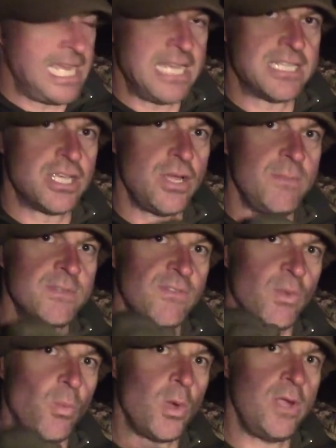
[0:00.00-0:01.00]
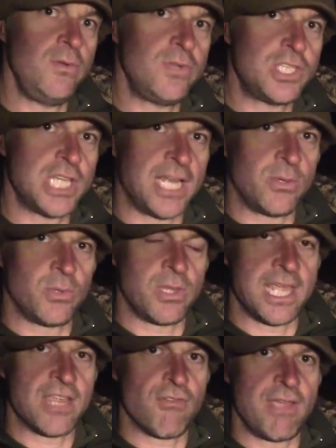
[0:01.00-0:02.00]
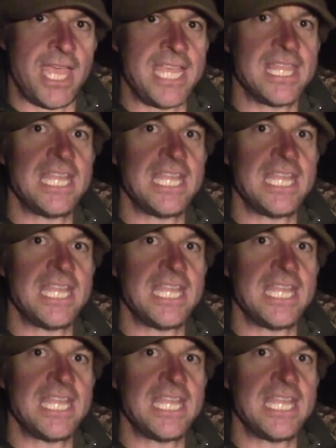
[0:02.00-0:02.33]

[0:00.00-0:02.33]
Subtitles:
in terms of the wound channel that they create,